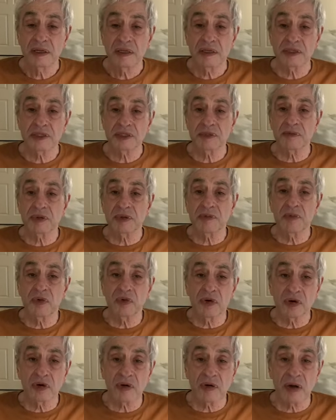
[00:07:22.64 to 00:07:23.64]
There should be
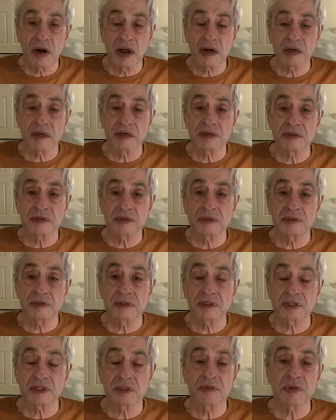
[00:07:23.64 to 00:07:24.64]
more gratitude.
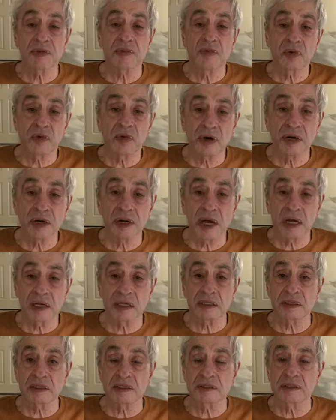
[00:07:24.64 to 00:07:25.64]
There should be more
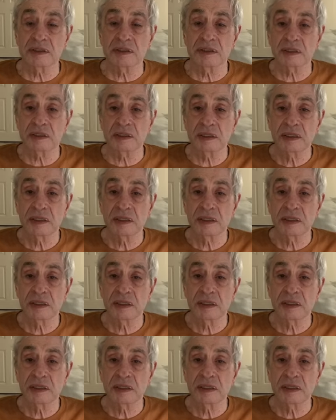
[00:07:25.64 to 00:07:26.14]
knowledge,